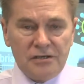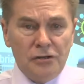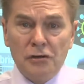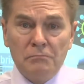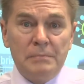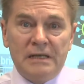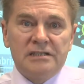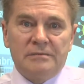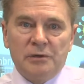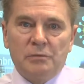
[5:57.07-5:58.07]
You can
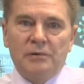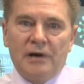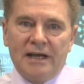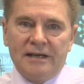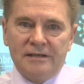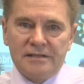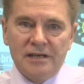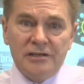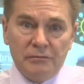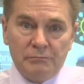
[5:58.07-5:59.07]
build up your brand.
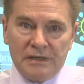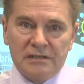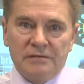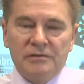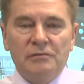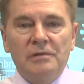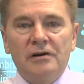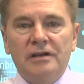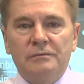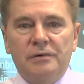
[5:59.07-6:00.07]
You build up your
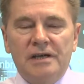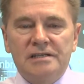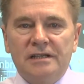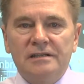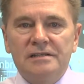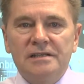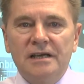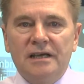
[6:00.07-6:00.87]
market presence.